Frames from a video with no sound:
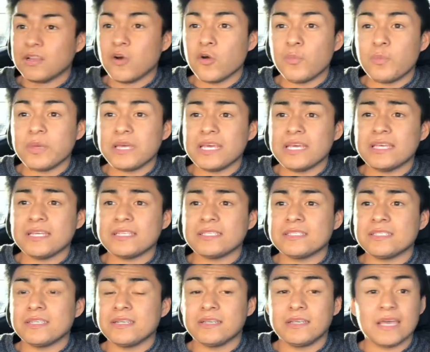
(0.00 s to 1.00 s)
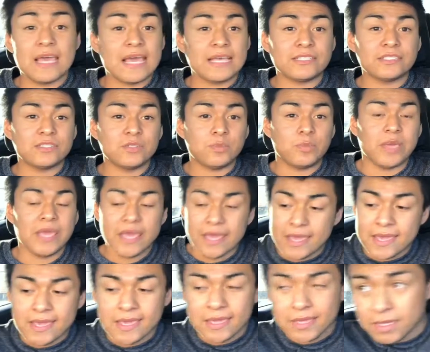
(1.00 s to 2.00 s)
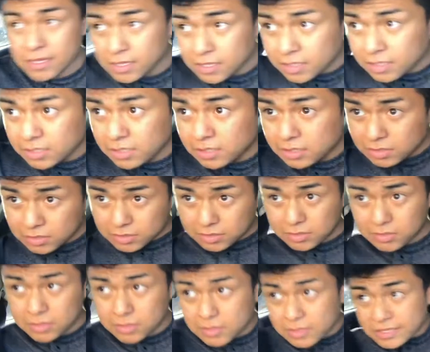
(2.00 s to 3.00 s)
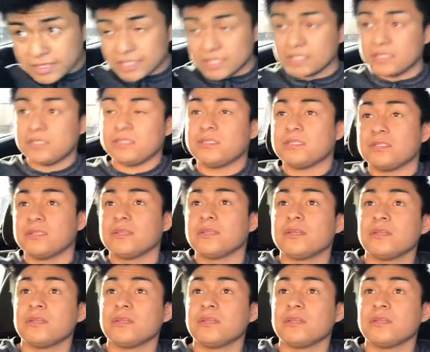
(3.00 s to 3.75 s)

Lopez has to pay his